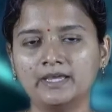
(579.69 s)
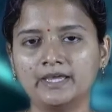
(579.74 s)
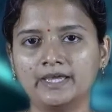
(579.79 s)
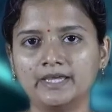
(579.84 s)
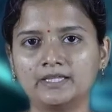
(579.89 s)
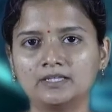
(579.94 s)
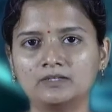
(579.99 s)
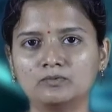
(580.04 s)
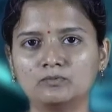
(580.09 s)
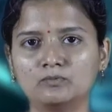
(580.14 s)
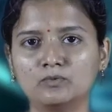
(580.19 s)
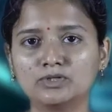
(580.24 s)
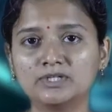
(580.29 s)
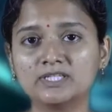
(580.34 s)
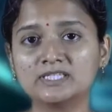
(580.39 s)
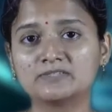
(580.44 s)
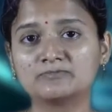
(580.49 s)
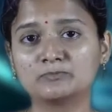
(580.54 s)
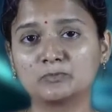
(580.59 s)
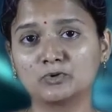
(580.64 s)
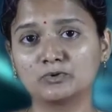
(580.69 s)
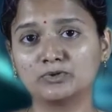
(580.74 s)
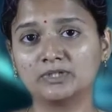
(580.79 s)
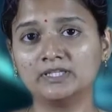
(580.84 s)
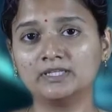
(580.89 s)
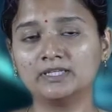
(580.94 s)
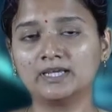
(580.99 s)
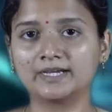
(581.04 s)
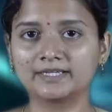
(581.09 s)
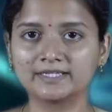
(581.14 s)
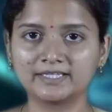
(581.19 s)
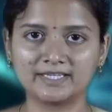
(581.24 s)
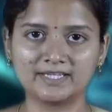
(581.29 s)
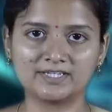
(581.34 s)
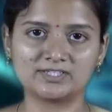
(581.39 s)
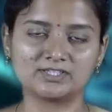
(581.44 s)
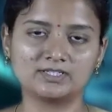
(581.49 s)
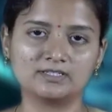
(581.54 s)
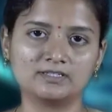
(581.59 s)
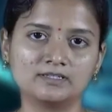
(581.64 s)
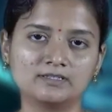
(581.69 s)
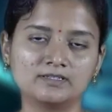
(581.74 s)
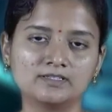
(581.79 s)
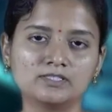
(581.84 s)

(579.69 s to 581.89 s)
And what is protein aggregation?